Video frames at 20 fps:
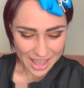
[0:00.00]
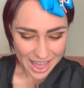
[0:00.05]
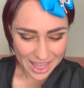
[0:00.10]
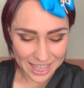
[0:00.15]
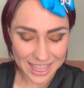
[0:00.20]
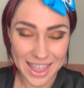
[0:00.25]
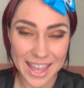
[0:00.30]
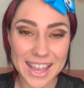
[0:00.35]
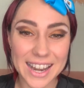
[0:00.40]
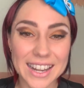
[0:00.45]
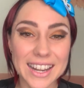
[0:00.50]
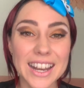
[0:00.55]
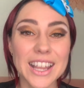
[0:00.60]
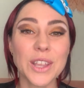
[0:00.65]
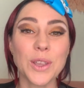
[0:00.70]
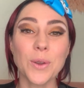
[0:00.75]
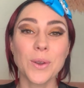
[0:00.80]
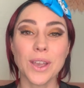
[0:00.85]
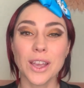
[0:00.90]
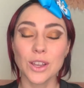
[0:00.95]
Then
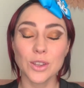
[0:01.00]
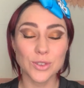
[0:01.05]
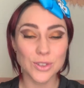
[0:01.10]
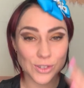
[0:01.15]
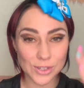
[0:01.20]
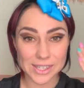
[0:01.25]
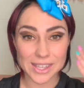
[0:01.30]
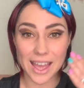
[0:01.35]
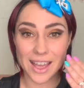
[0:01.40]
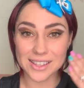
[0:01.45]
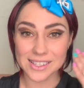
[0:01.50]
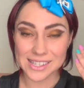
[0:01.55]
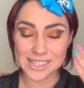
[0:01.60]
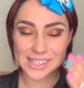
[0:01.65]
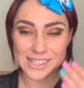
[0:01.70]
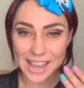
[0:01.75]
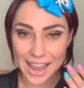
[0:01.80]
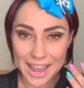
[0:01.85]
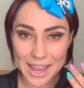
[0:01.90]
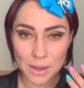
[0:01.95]
you can use that
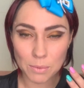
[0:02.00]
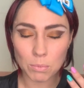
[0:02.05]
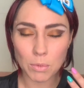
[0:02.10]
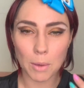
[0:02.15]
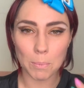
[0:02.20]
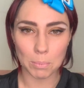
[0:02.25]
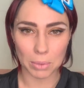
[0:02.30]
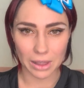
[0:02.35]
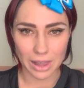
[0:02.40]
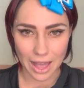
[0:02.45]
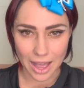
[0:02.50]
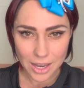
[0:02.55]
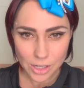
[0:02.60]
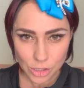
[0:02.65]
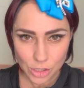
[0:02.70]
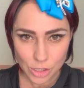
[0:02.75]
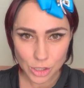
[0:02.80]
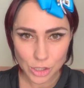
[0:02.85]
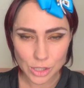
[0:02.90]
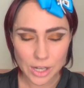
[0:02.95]
same
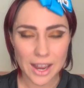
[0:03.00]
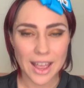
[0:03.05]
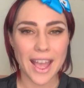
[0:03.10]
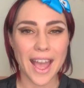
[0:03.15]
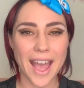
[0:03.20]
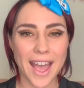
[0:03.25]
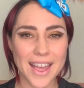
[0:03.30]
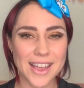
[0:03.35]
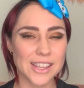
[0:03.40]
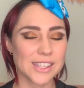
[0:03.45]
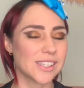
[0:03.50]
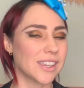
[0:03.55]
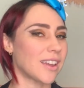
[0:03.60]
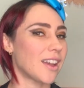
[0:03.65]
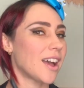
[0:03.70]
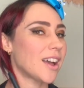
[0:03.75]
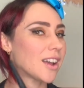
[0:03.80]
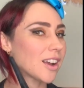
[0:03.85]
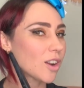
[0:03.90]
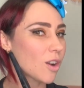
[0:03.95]
blush as
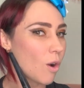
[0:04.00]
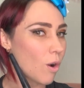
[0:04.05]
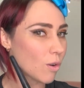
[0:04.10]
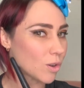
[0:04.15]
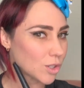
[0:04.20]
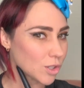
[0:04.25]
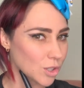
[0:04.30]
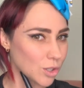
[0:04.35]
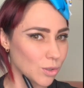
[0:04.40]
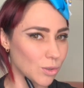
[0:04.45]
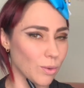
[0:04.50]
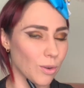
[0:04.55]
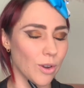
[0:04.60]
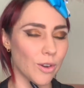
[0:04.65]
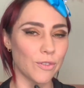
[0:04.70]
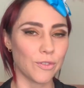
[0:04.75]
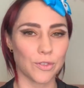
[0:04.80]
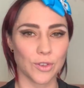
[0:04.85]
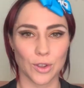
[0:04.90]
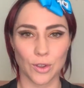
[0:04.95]
a
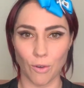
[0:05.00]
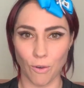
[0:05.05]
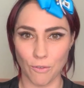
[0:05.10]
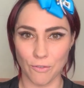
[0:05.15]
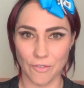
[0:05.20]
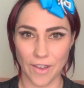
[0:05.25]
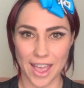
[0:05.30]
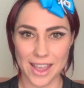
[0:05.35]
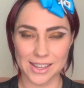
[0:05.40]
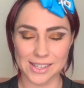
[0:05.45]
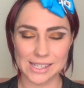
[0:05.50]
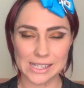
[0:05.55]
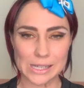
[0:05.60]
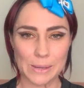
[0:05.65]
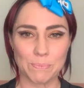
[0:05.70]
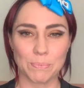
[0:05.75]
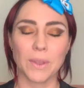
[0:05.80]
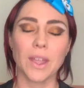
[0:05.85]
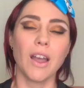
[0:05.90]
contour for your face.